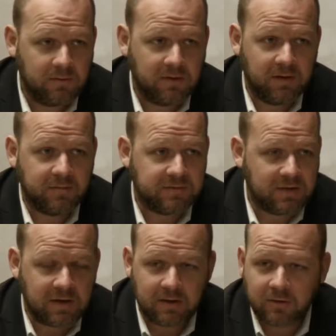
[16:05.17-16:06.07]
gives
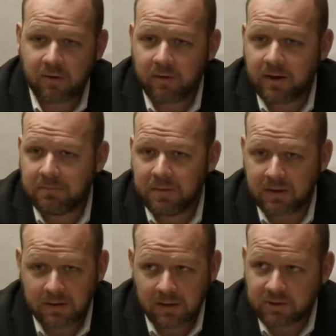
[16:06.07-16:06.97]
the incorrect
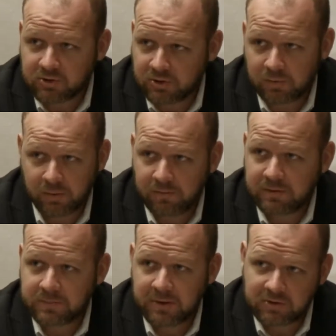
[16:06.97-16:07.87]
medication and one of
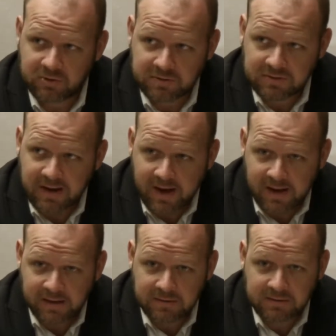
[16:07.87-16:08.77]
his patients
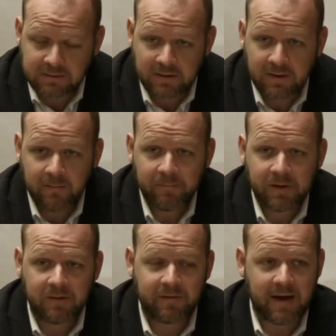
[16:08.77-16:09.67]
dies,
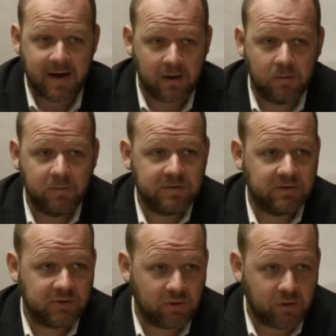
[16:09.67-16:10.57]
if Adam was
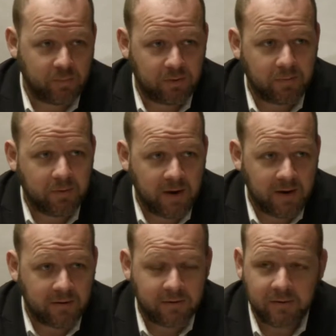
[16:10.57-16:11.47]
a sole
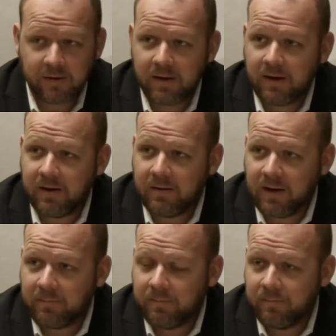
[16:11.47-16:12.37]
proprietor and
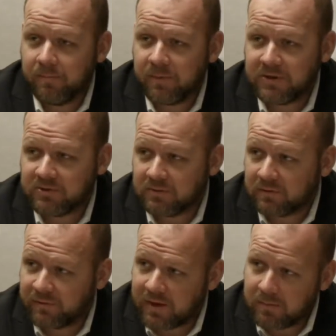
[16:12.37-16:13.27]
that
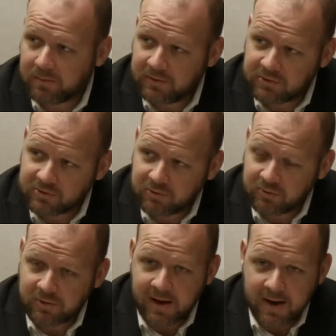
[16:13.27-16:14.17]
patient's family
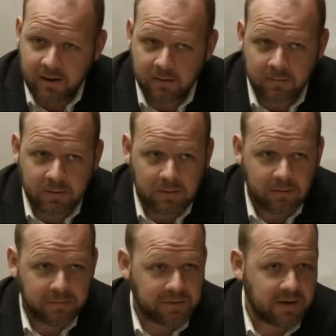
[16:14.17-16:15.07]
sued Adam,
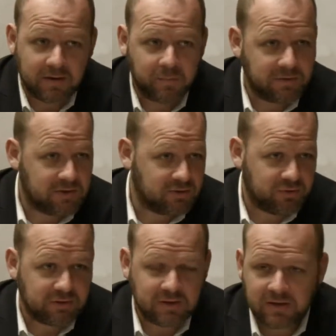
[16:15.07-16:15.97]
they could
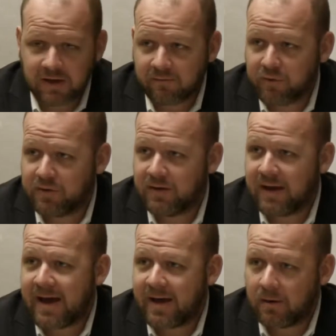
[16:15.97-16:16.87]
potentially take
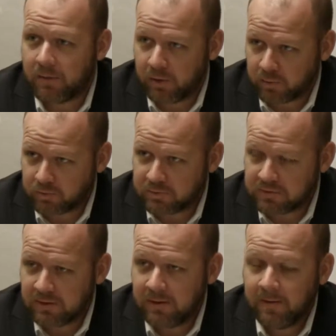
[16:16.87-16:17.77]
everything Adam owns.